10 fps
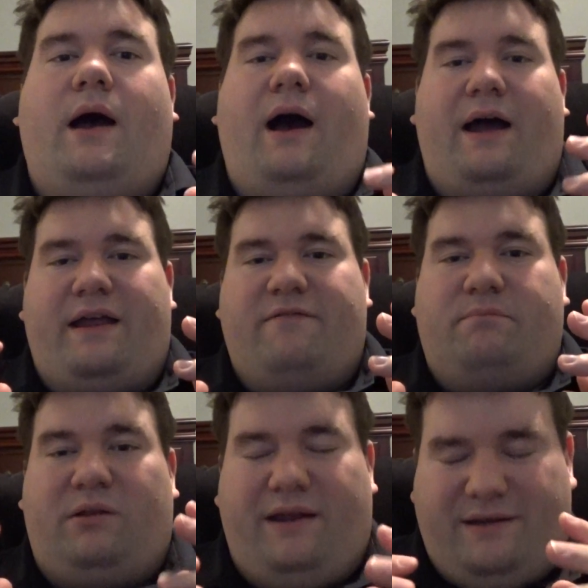I have
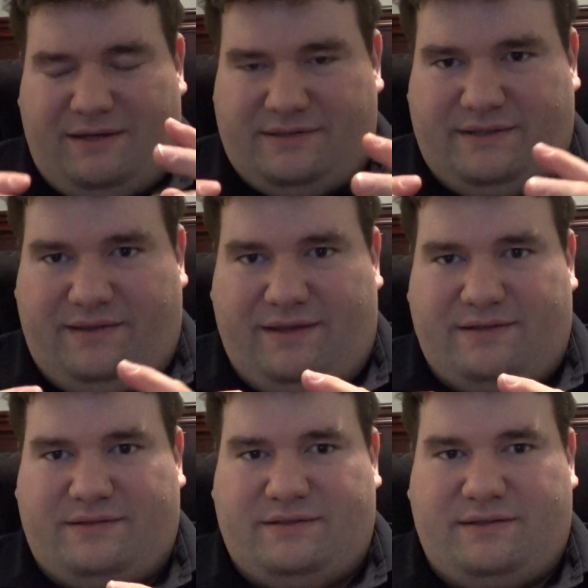play tested
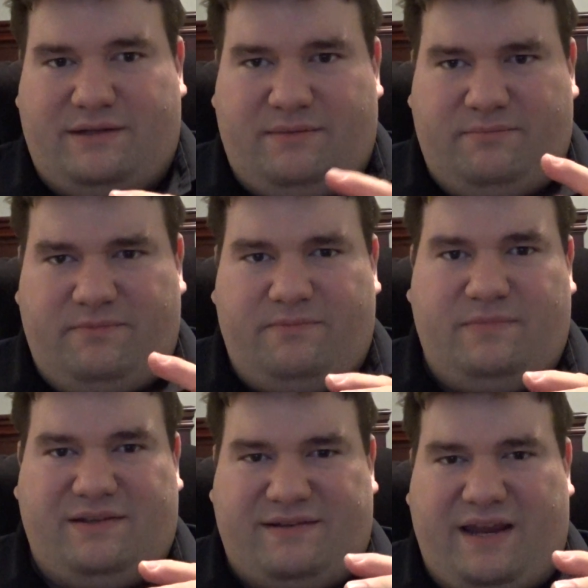this
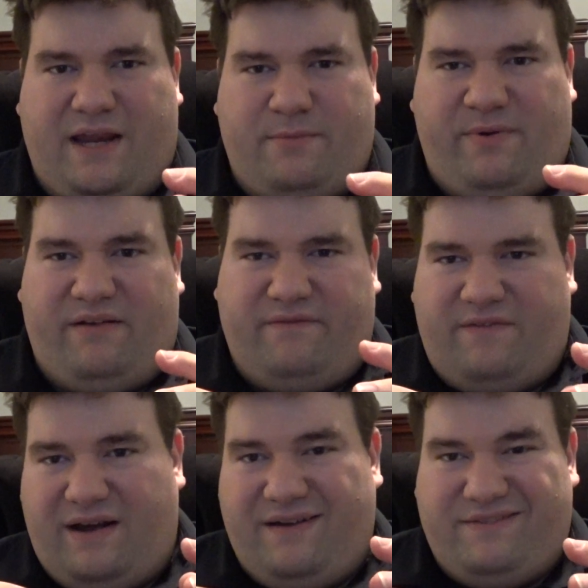game about
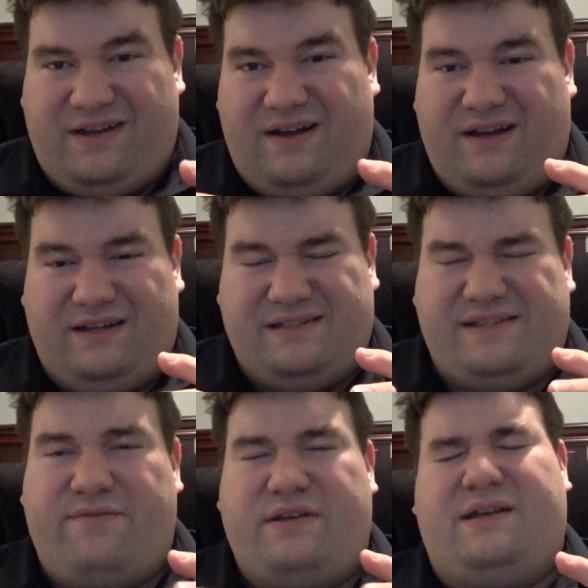
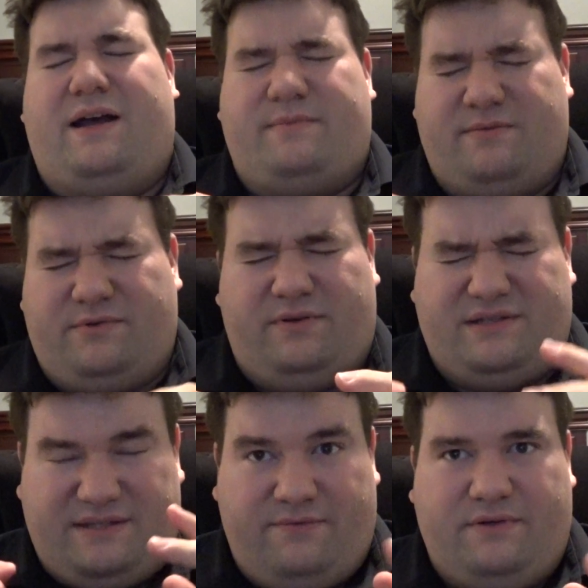7
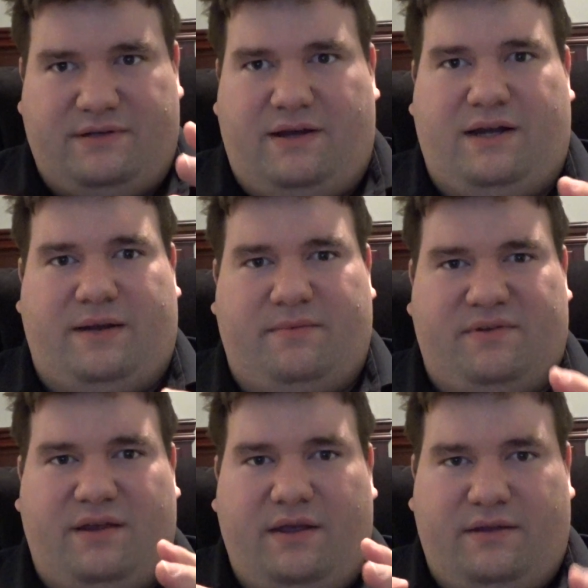
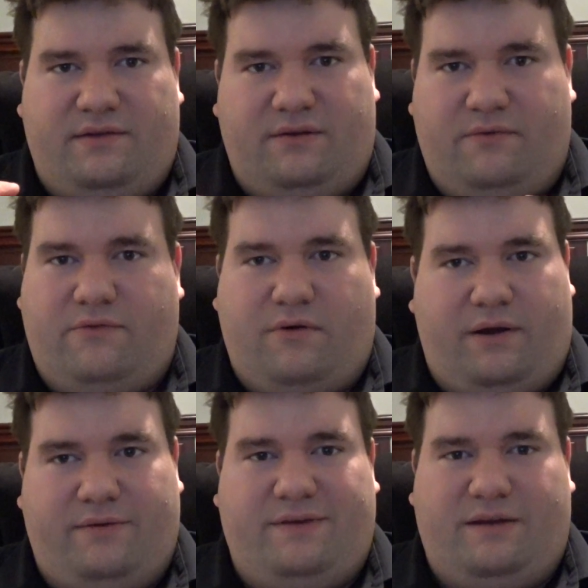times so far,
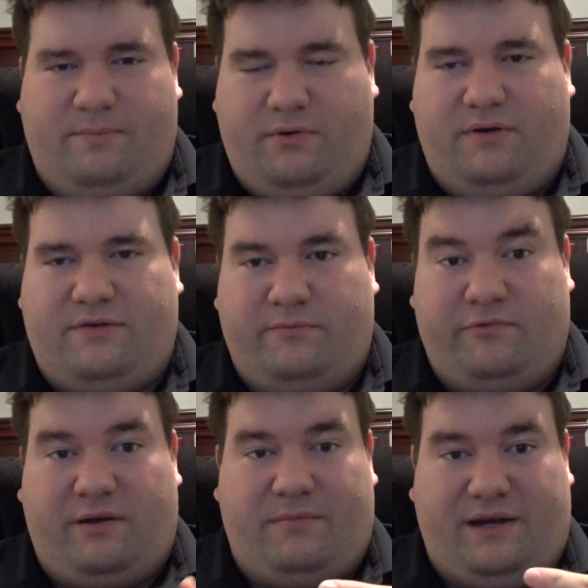using components from
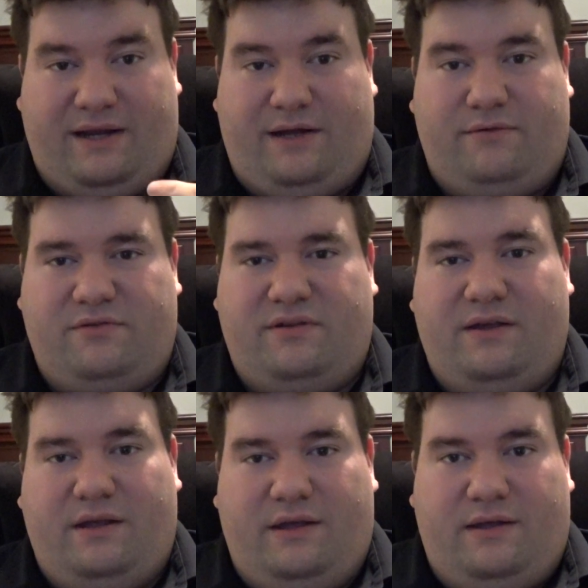around my house,
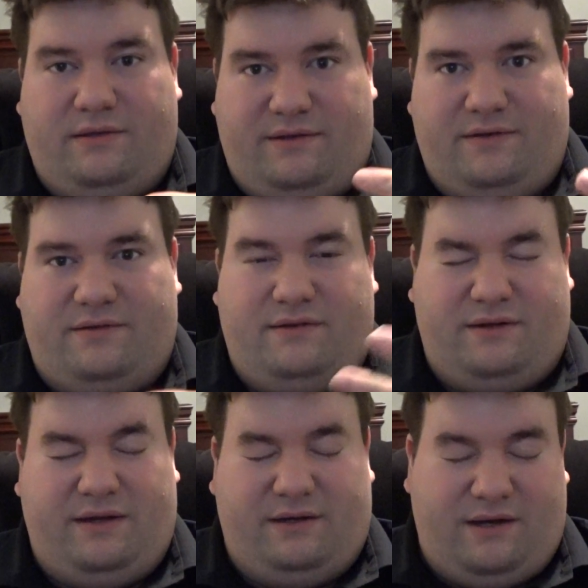since,
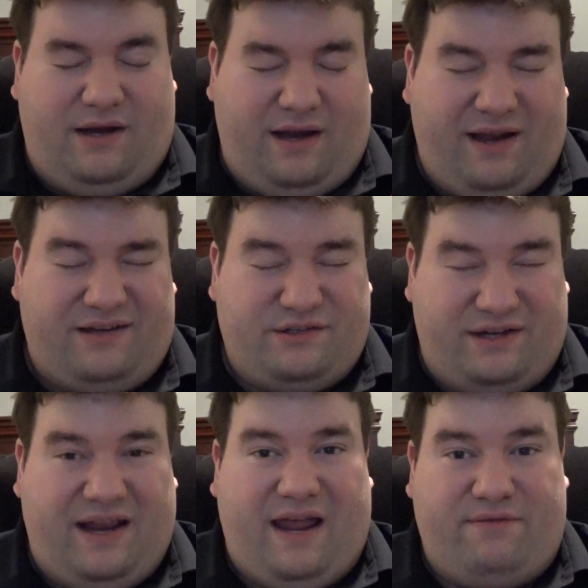again, I actually
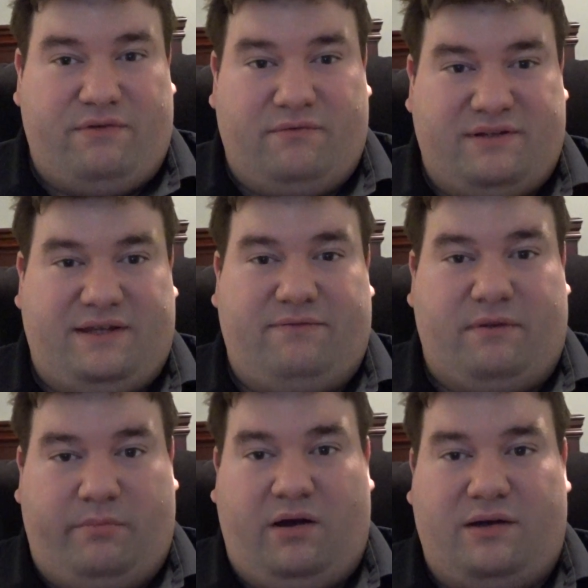haven't received the
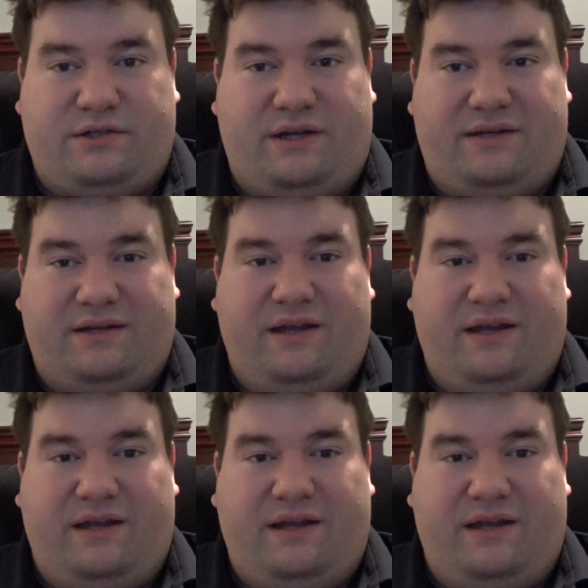box yet.